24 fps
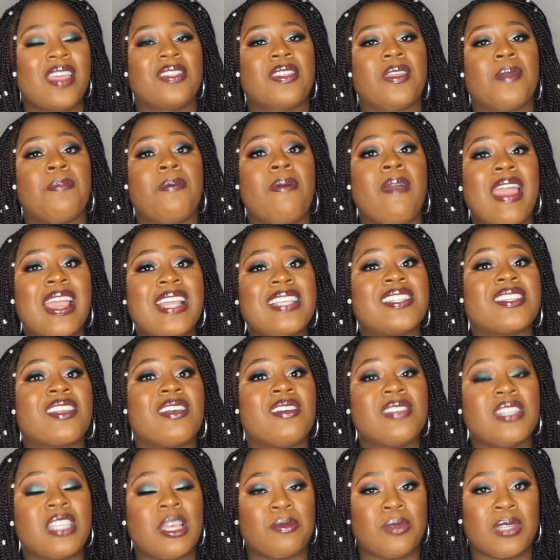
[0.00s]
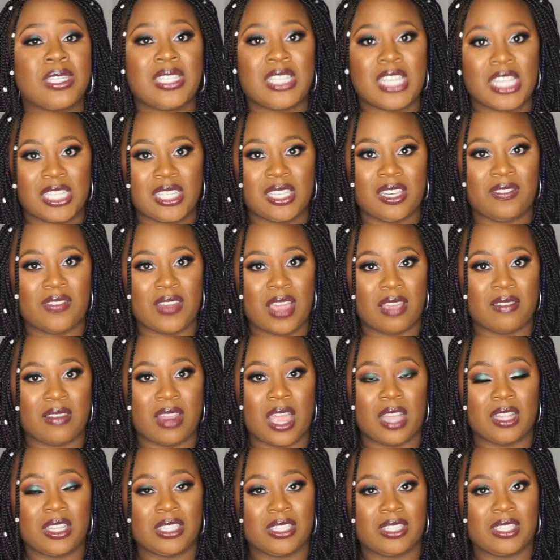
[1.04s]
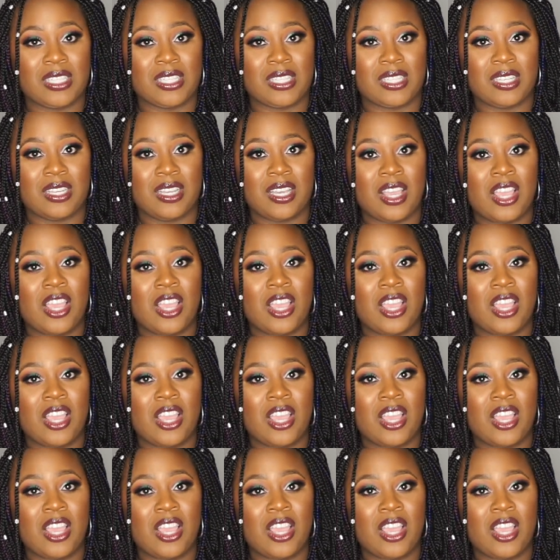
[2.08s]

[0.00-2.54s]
the price goes up to $65.